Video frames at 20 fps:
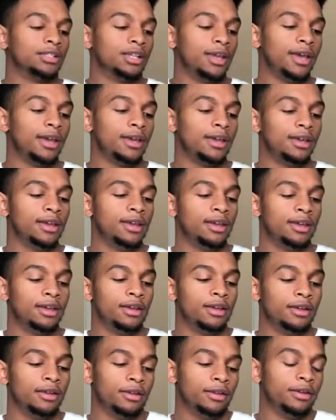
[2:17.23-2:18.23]
say
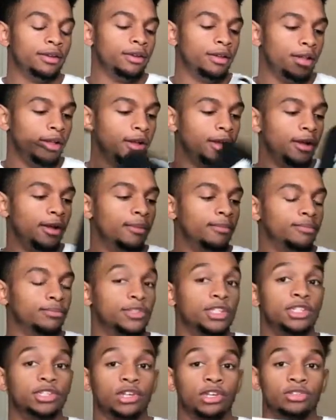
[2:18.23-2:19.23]
um,
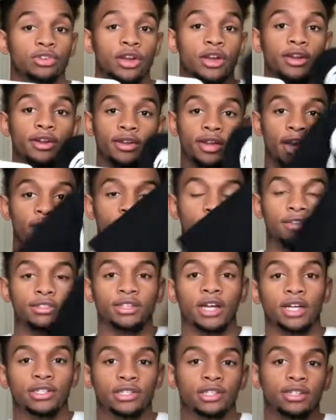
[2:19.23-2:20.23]
t-shirts right here. You got a
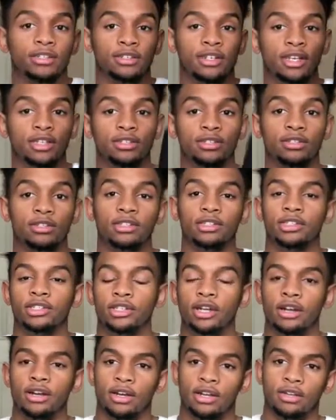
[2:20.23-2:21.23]
Versace collection
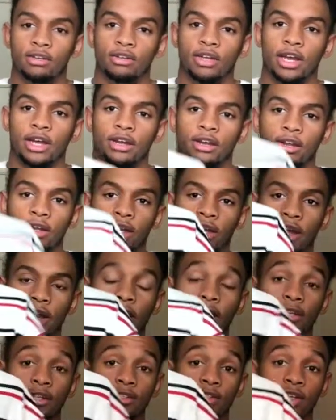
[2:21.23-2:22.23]
t-shirt and you got a
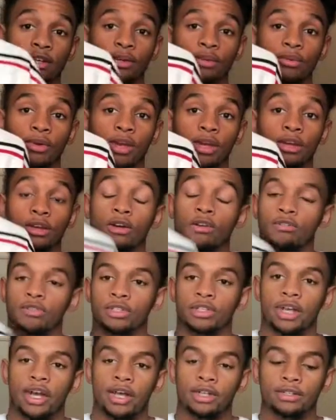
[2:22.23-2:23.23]
Alexander Wang
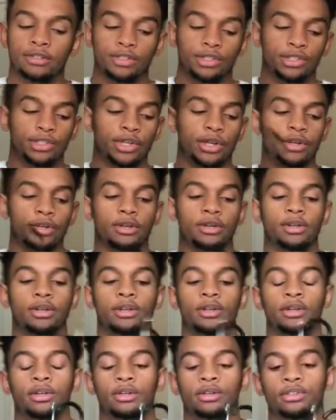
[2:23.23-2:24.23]
oversized t-shirt.
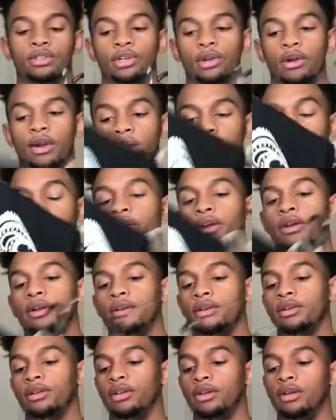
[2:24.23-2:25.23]
So right there,
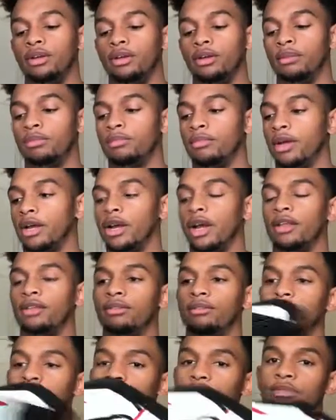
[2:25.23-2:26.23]
um, I got
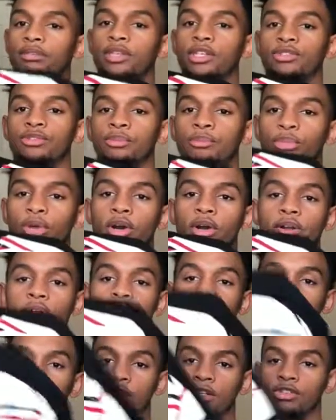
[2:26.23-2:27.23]
this from Barney's
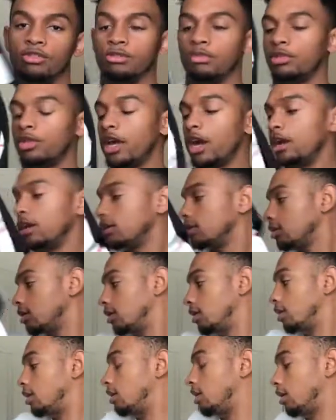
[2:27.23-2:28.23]
and this from Saks.
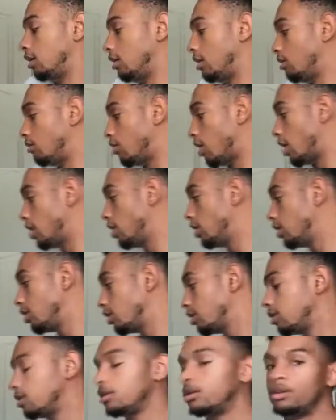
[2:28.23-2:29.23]
And then right
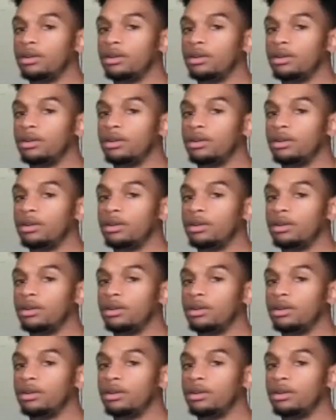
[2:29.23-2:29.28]
here,